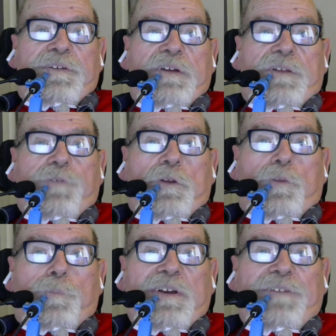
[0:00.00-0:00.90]
and
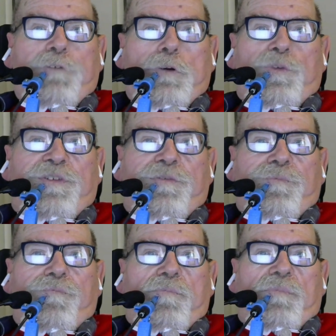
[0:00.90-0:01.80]
followed by a vote.
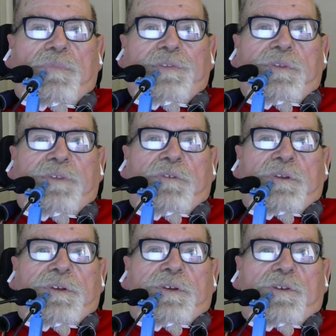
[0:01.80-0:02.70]

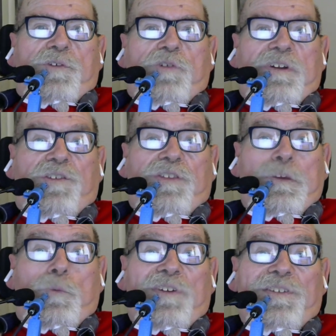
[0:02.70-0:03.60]
The strange
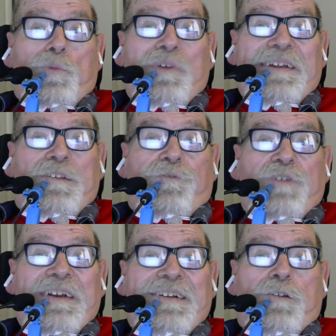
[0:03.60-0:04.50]
thing was that we had to
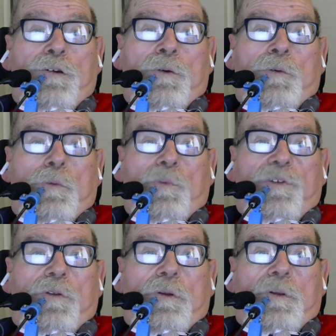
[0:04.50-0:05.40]
find what was
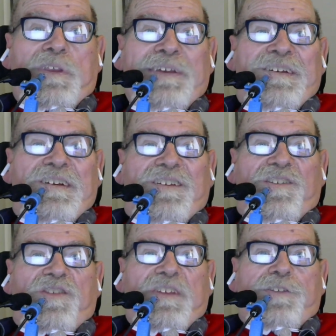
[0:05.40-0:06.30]
called
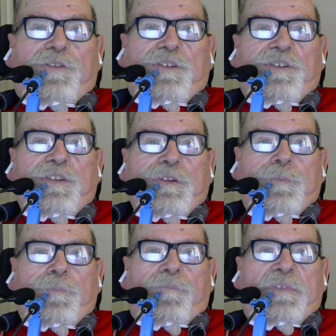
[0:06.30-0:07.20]
consensus.
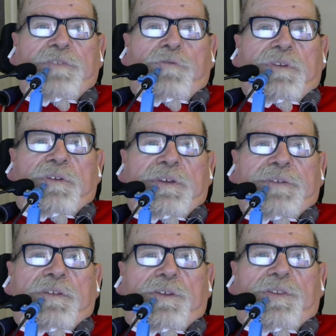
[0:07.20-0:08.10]

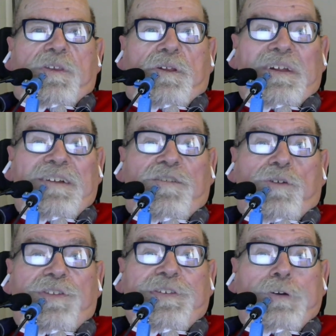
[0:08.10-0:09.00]
The
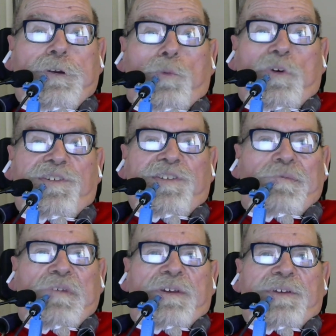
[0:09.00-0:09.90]
theological theory was
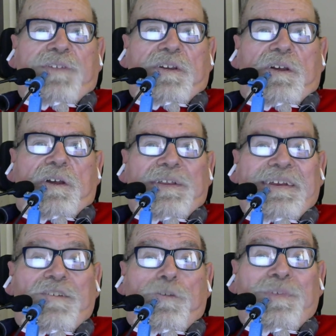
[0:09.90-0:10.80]
that God
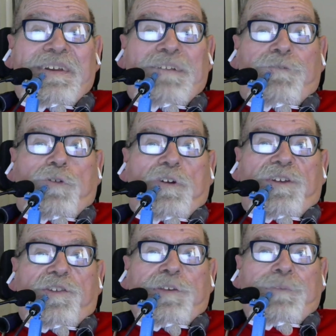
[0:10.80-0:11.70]
has a plan for
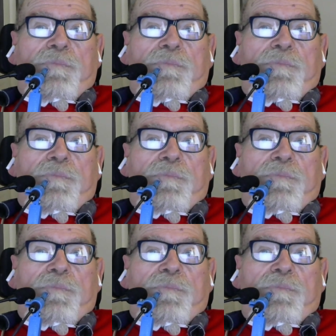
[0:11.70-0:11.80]
us,